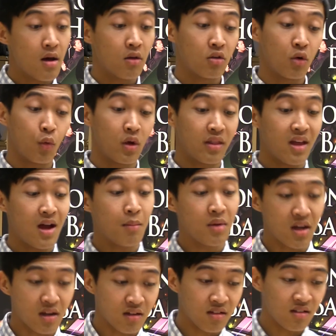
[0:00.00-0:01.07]
So what that
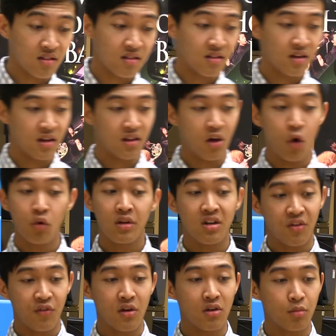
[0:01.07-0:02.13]
means, the only
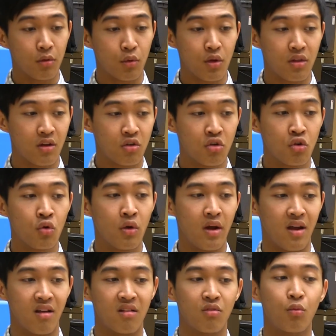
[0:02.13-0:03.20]
difference between the two
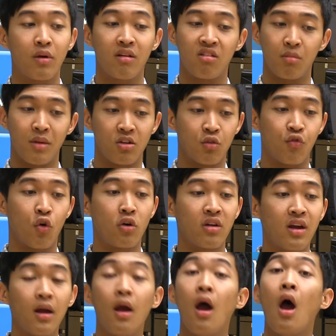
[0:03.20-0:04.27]
is one is a mezzo
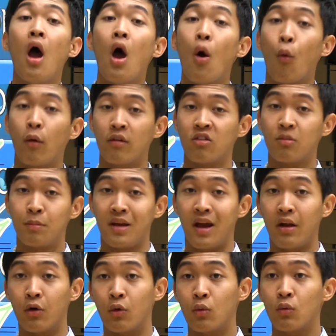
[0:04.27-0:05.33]
forte, one is a
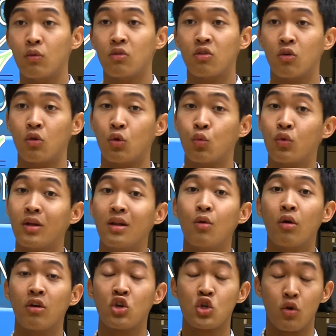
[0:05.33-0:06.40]
piano. So you really
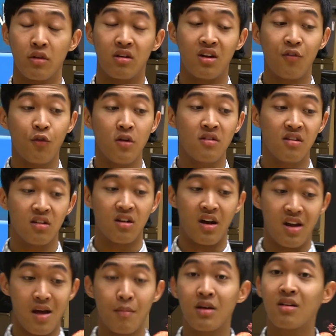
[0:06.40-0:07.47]
want to show the difference in
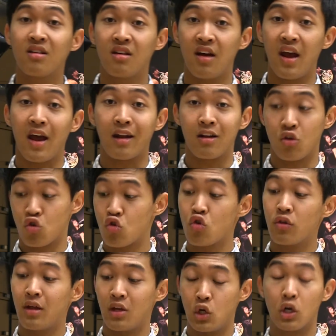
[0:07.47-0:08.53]
dynamic and
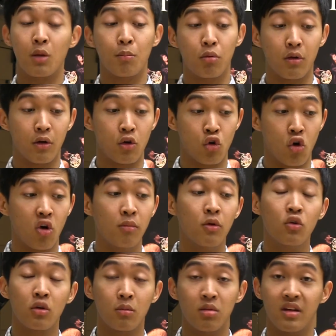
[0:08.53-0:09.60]
control that you can put in your
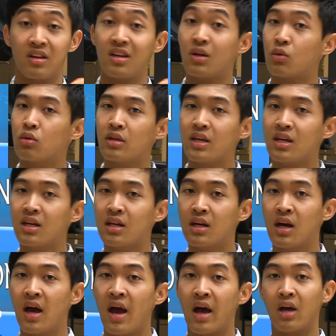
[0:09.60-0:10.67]
oboe. You can play equally
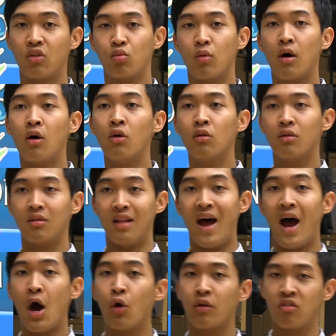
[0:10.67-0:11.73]
as well,
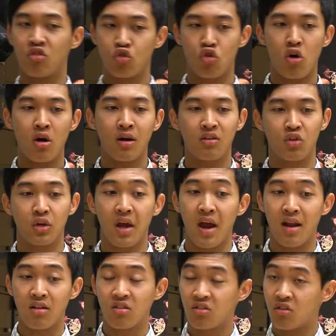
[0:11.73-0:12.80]
loud and strong as you
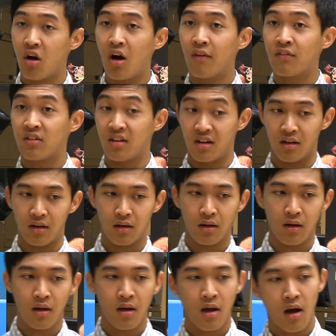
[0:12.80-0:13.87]
can, soft and
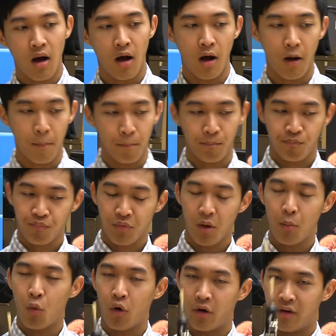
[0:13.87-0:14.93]

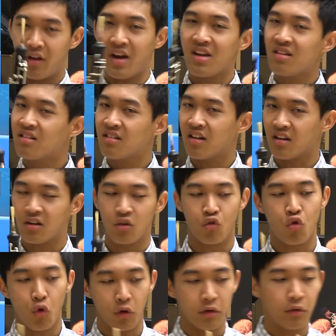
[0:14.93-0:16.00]
more nice and
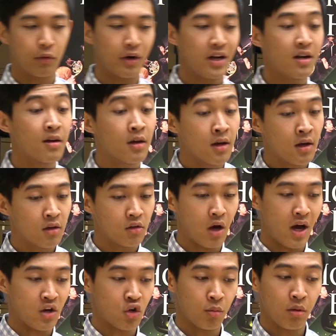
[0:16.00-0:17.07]
controlled, right? So
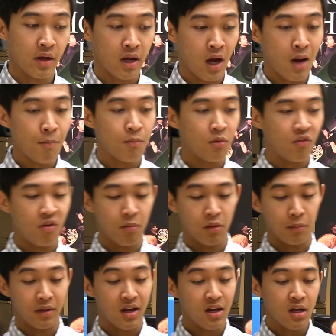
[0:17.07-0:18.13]
I shall play up from
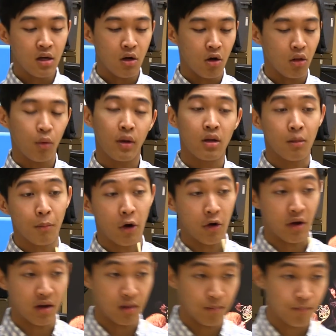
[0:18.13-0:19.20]
the beginning all the way to bar
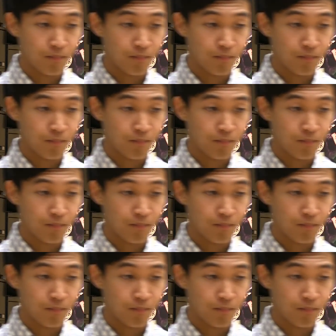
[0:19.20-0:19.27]
9.